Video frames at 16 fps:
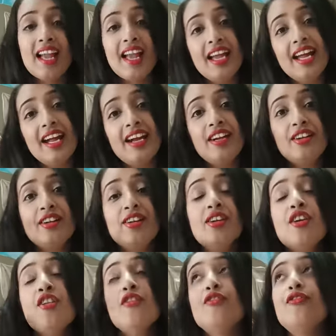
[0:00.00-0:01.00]
hair,
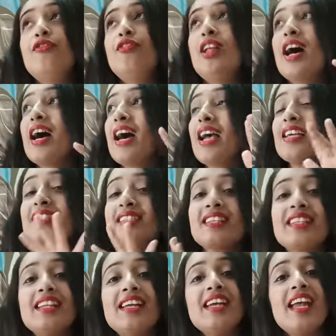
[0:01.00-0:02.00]
flies
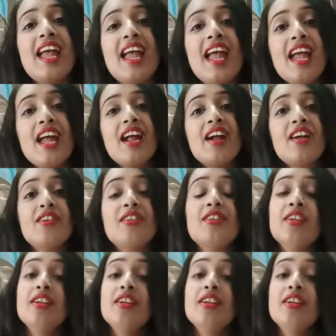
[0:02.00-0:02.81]
in the air,